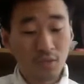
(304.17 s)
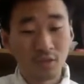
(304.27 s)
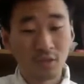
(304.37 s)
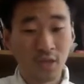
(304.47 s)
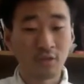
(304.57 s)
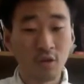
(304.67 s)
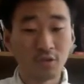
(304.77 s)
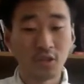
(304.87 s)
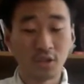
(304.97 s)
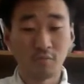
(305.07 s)
the
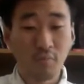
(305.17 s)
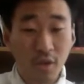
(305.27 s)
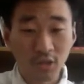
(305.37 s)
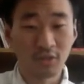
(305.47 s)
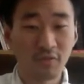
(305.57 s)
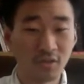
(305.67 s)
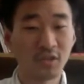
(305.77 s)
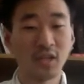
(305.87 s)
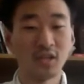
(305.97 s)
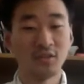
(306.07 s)
technology is very
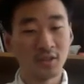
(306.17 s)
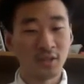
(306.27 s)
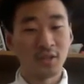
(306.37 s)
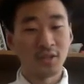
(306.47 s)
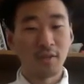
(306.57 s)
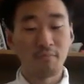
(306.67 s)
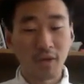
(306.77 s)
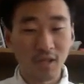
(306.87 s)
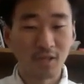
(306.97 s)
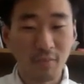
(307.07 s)
sophisticated and
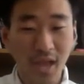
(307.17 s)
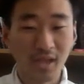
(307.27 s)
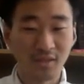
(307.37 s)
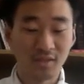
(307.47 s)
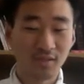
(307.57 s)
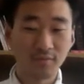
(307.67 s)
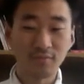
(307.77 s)
very advanced,